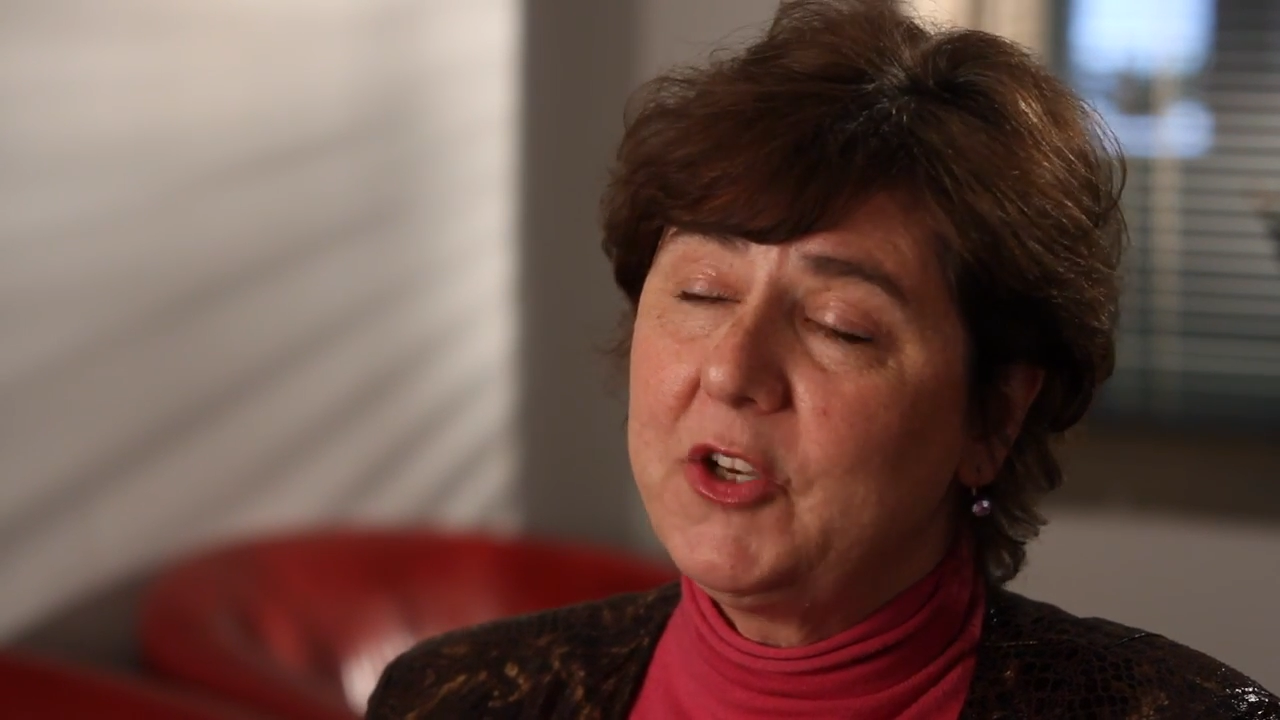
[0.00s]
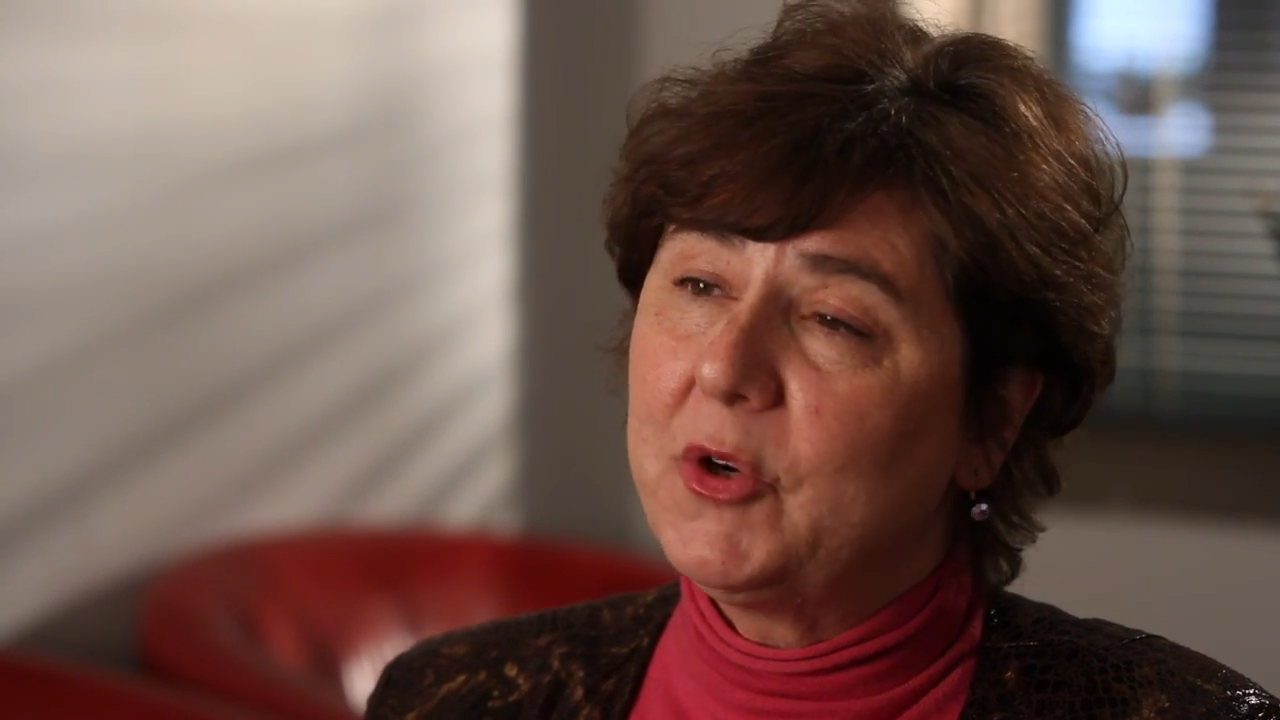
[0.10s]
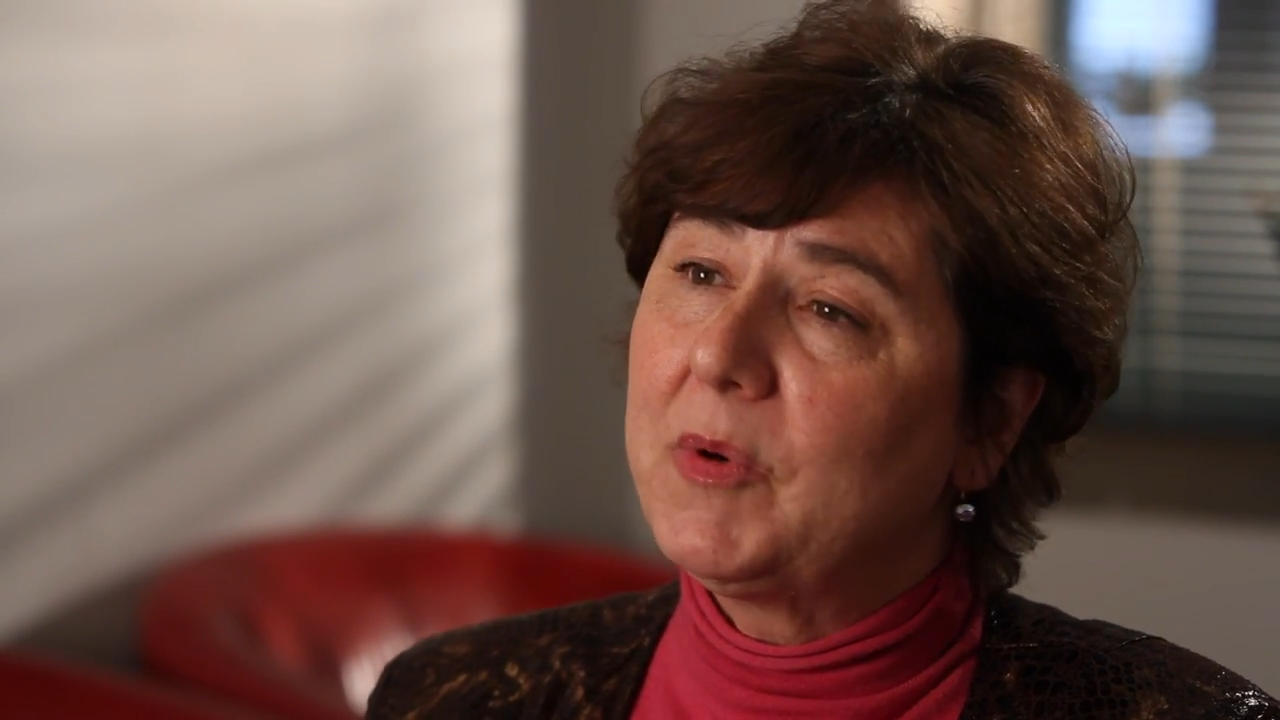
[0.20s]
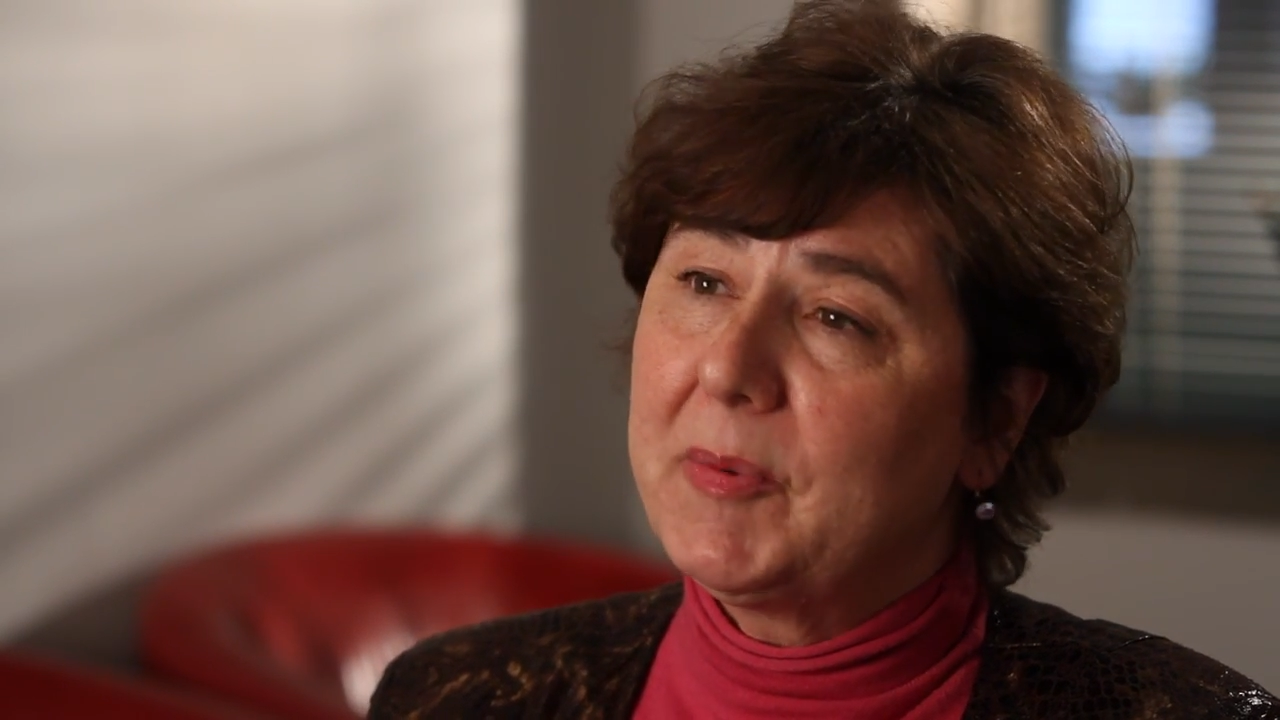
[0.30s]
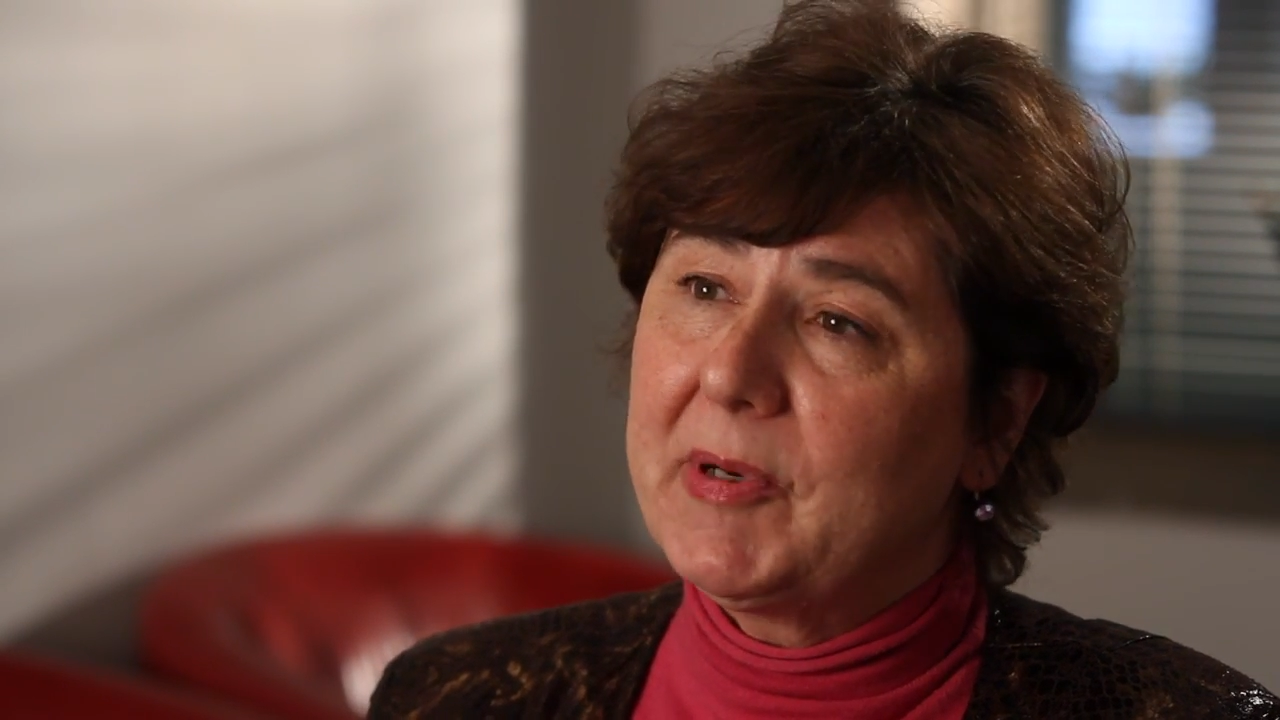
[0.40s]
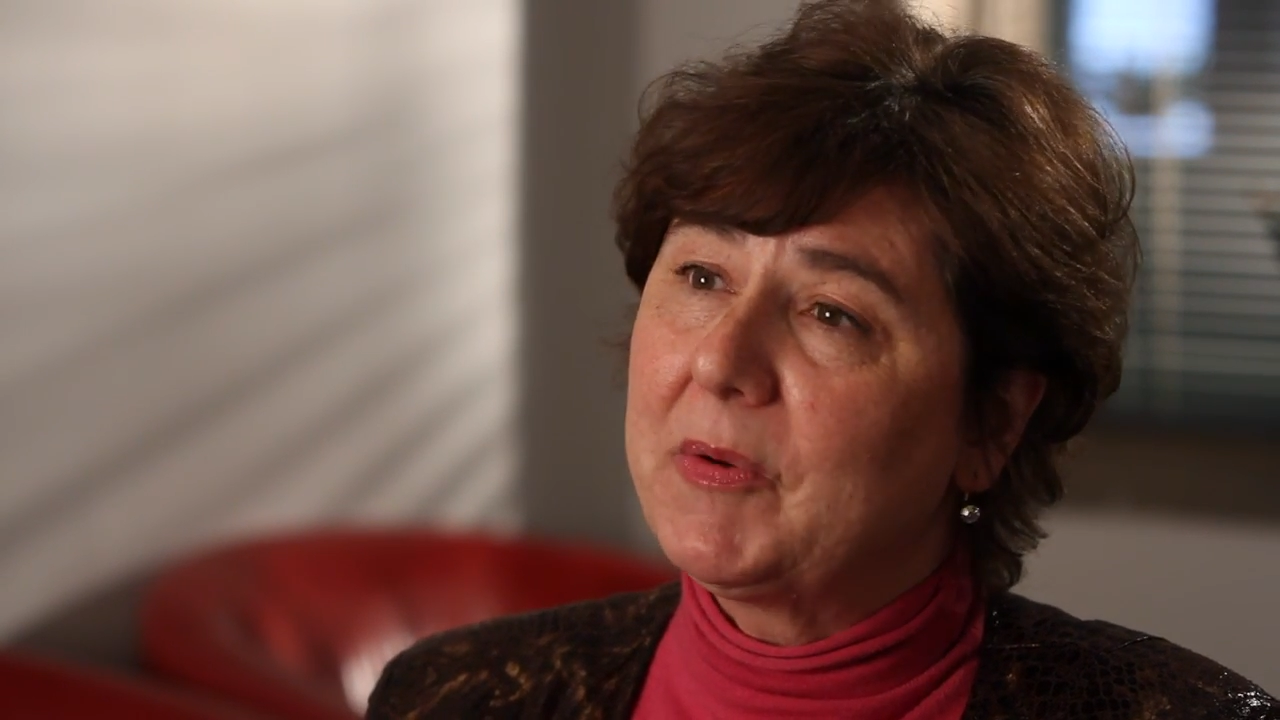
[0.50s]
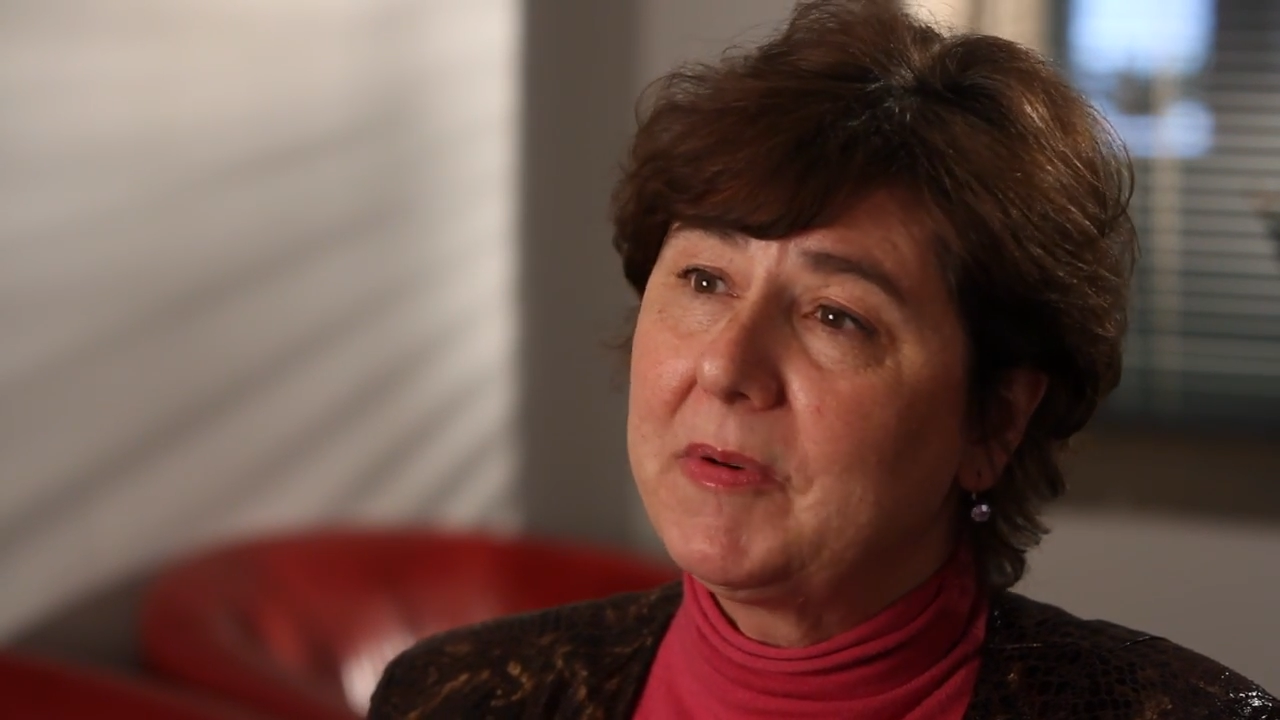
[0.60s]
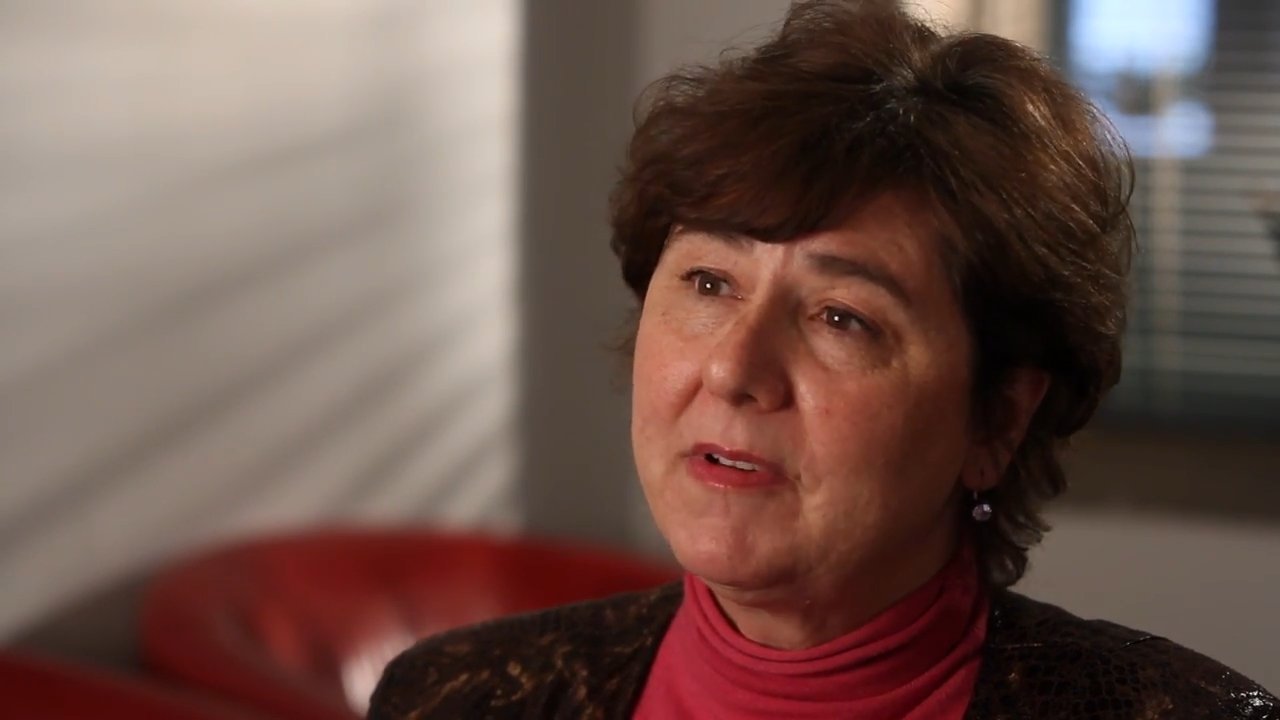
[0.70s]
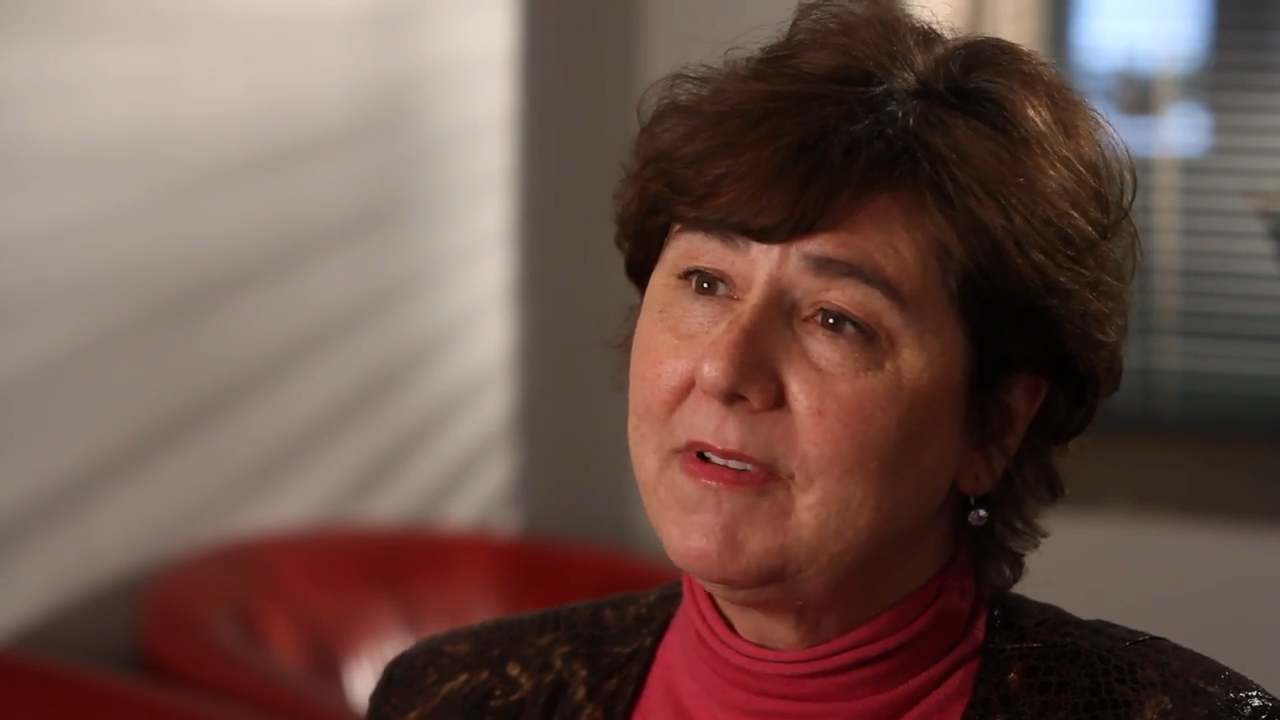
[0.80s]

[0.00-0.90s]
know about